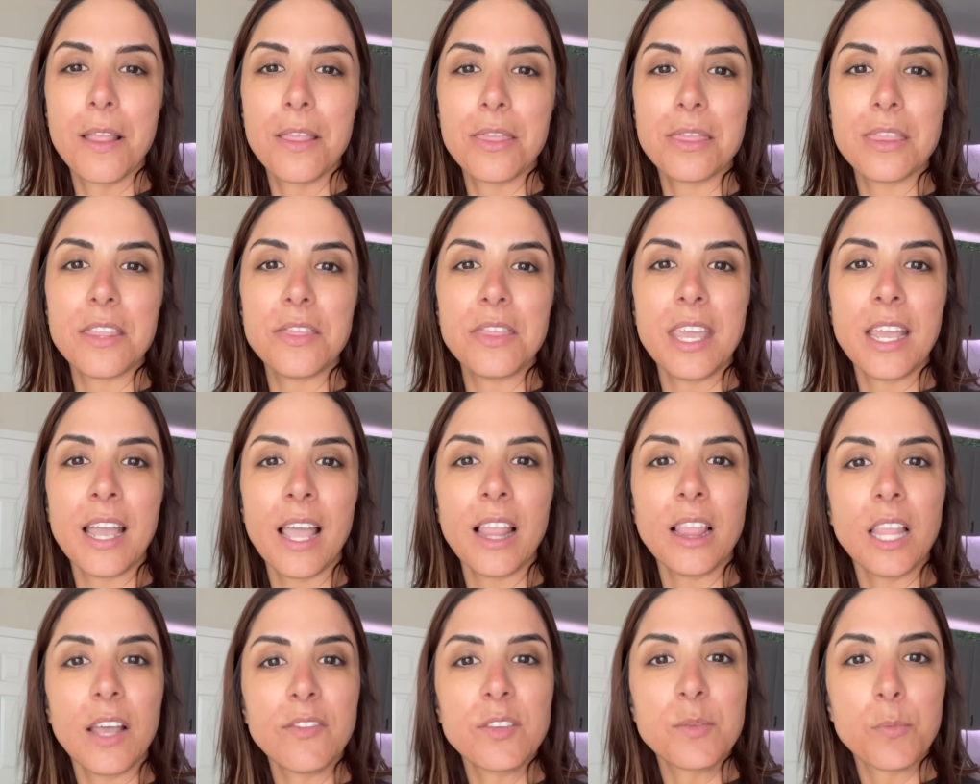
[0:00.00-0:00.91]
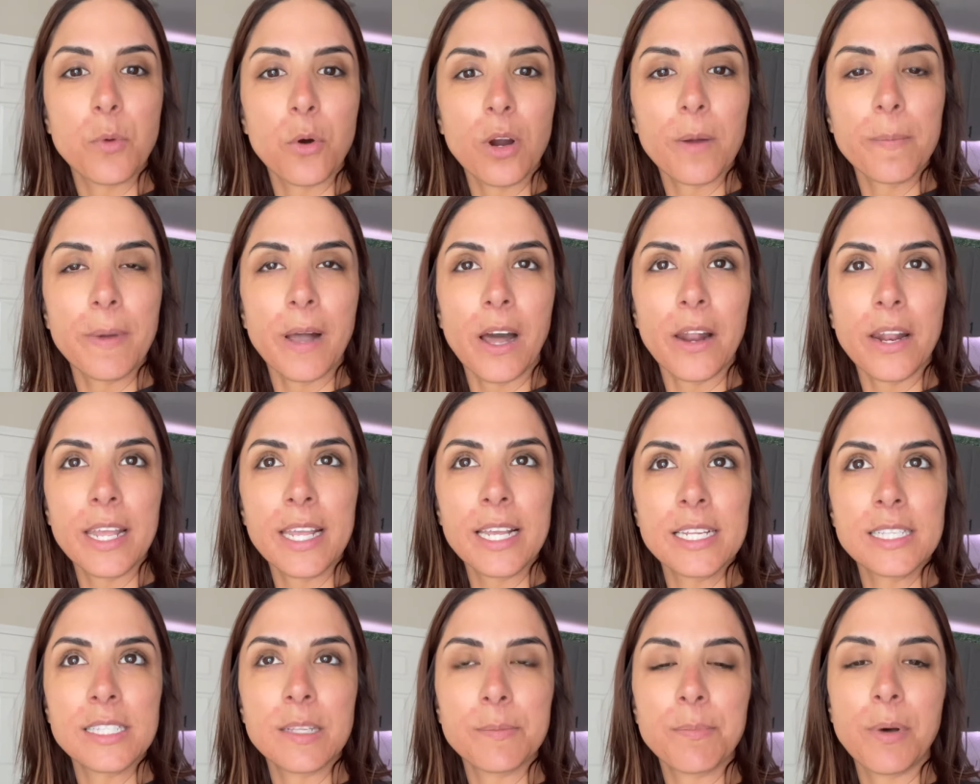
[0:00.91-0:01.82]
The thing I loved more about it
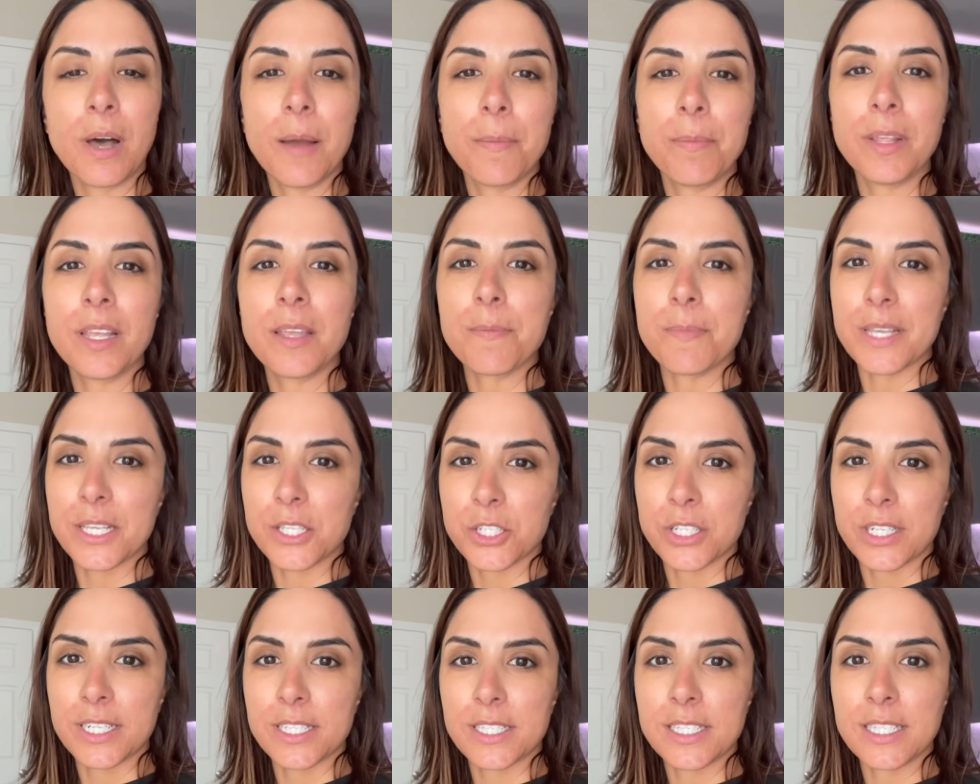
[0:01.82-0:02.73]
is the public beaches.